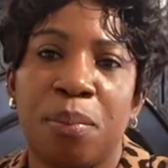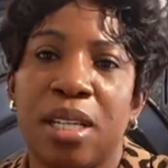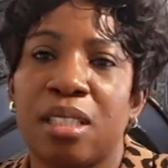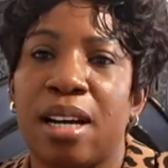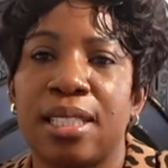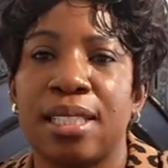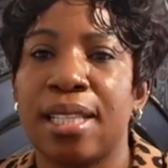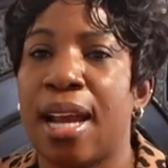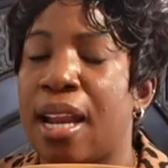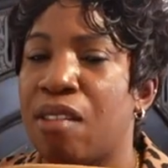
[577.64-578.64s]
bit, so I just
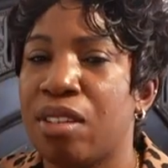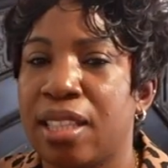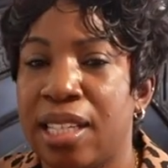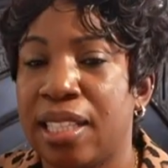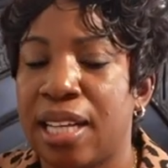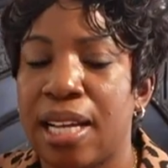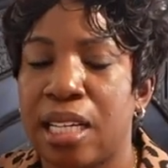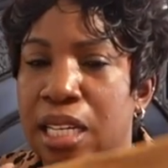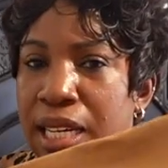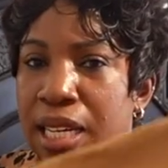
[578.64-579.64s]
had everything that I
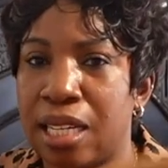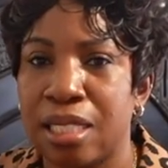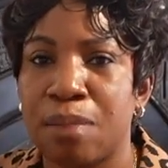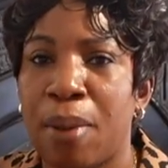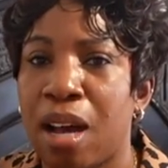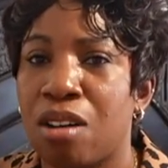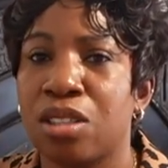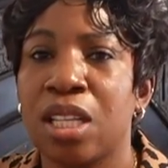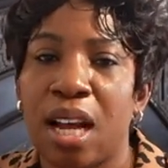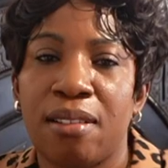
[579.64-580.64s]
needed in this
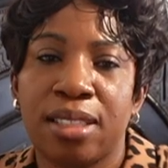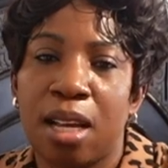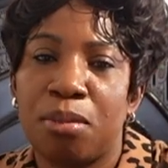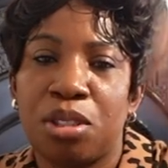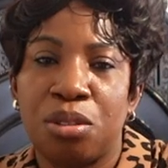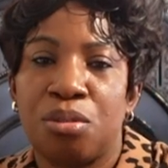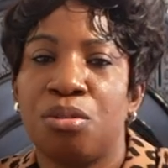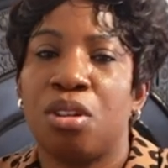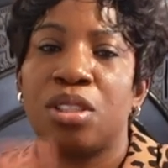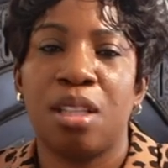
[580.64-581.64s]
pouch. I was able to
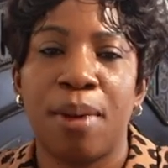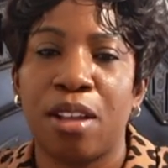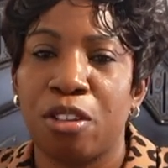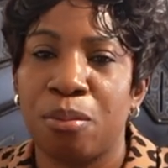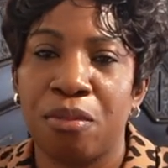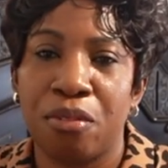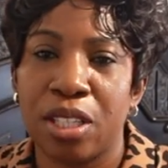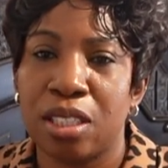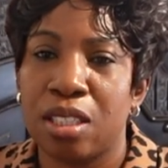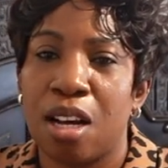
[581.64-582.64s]
go to the bathroom and
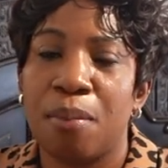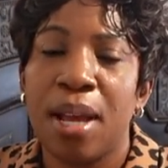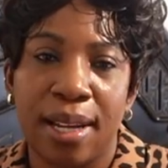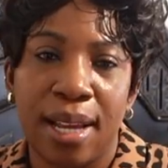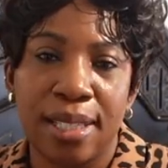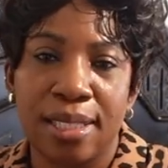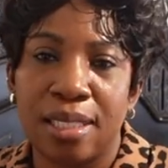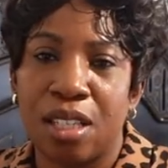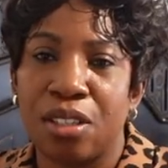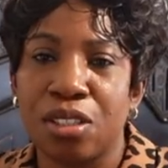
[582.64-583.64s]
freshen up and head to
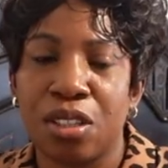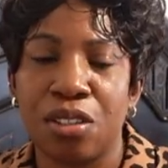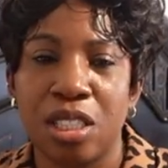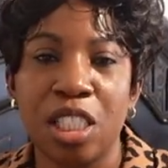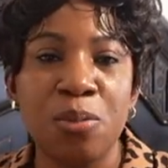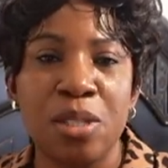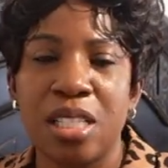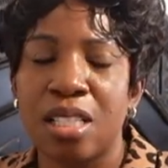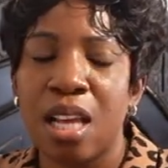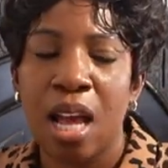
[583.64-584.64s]
dinner, so this
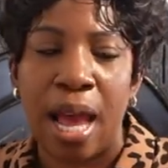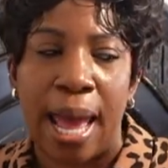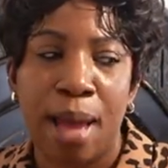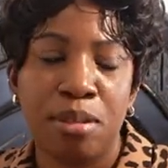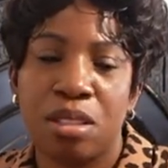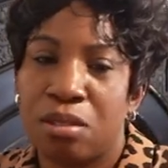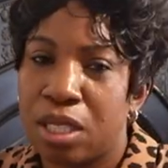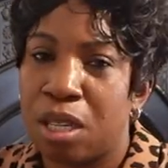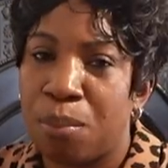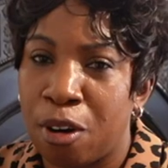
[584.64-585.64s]
was
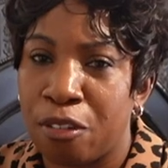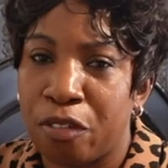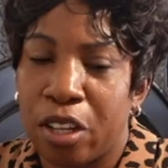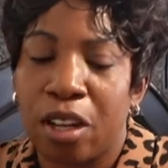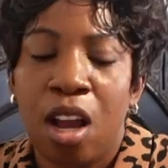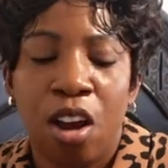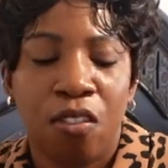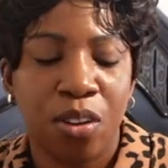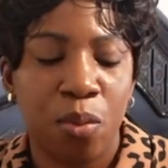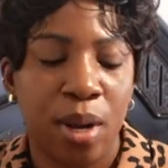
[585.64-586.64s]
absolutely perfect
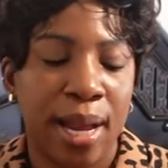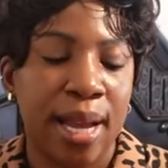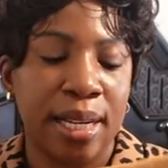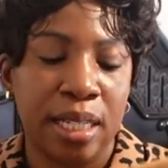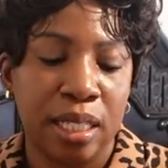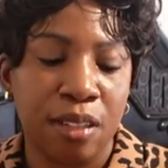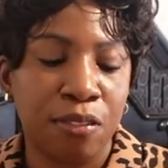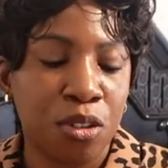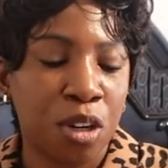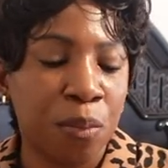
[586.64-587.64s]
for what I needed it
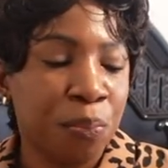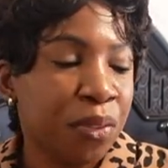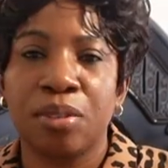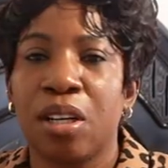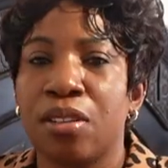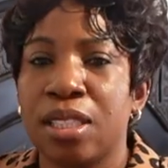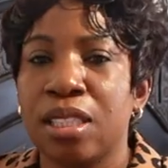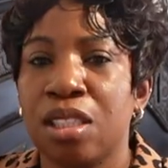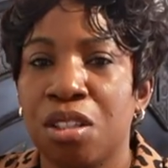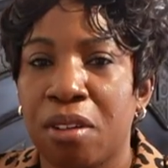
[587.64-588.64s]
for. So this
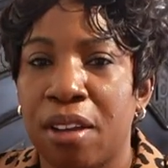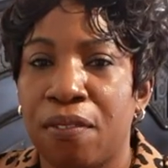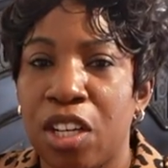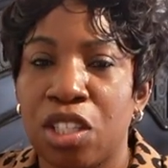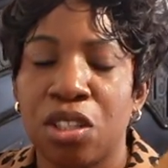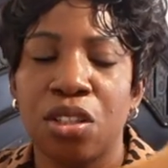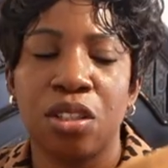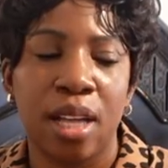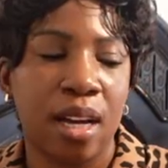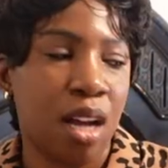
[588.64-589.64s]
is a great feature
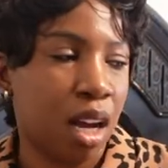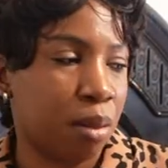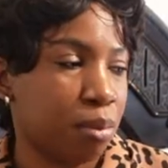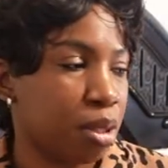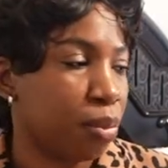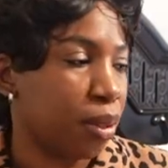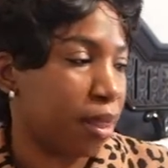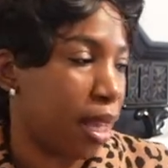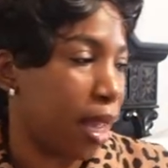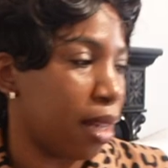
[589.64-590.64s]
that comes with
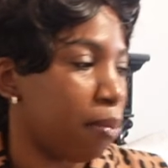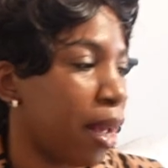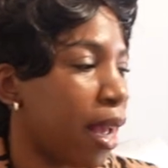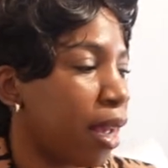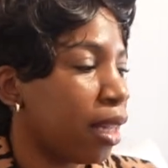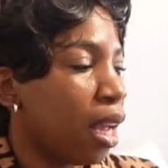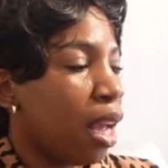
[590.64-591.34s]
the handbag.